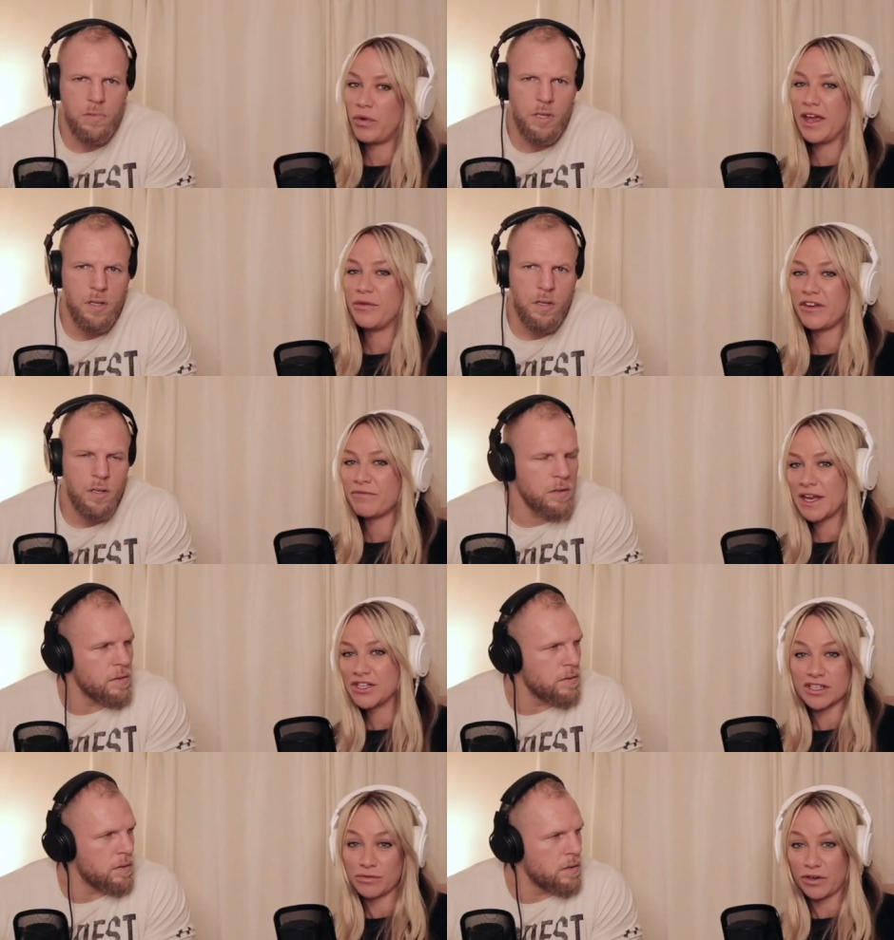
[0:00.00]
Speaker 1: We we've
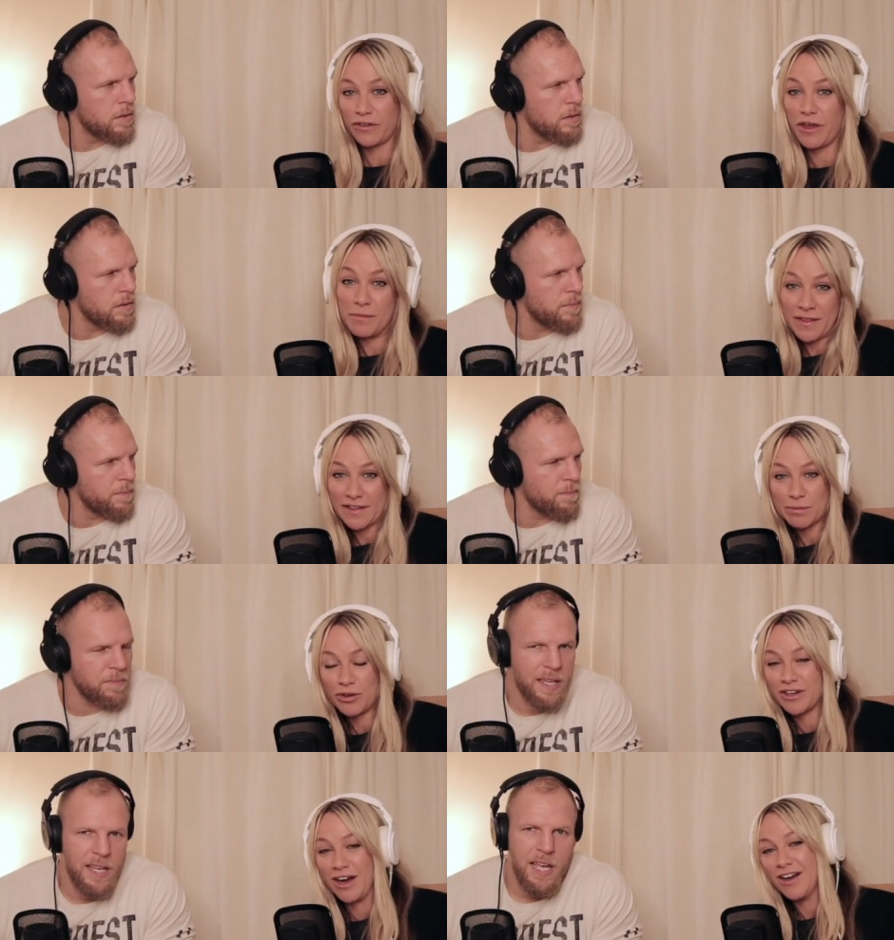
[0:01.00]
mentioned one of them in this
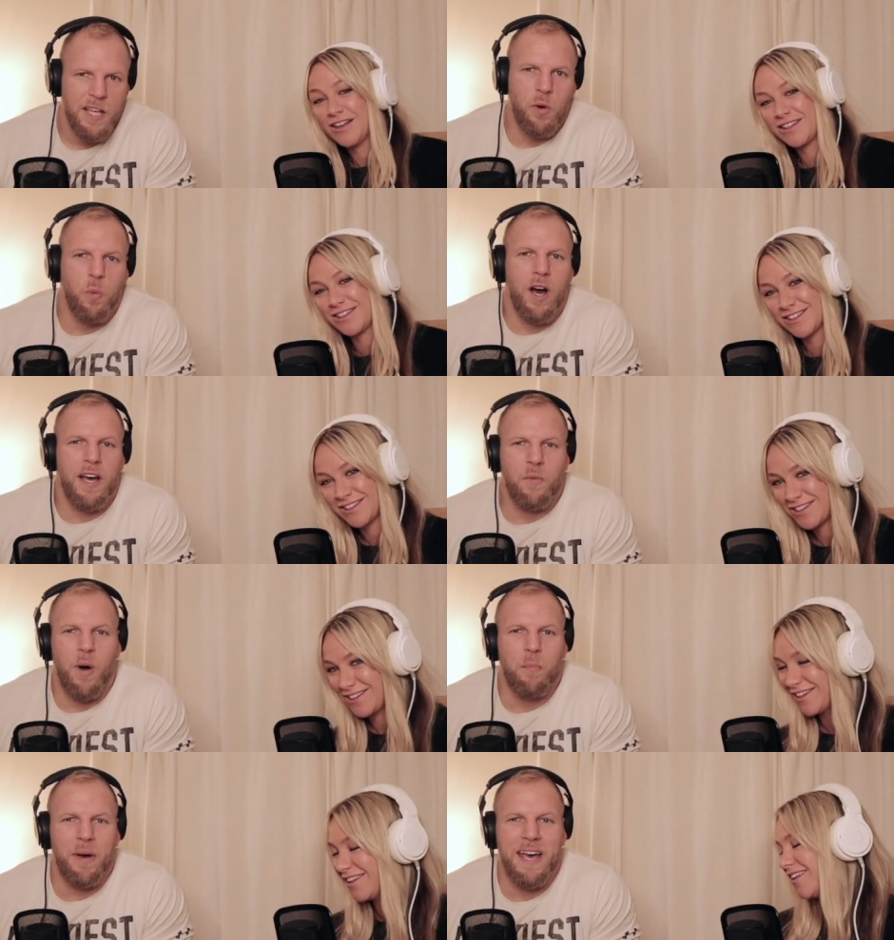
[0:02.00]
podcast.
Speaker 2: The one at
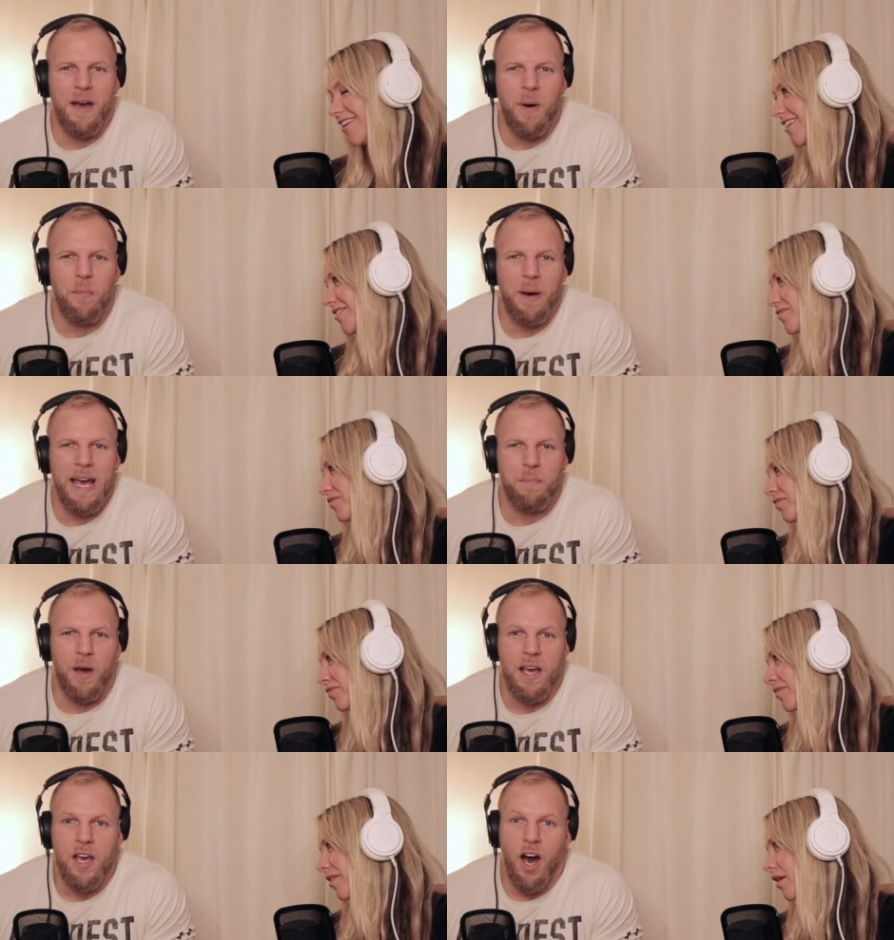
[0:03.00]
one at one paper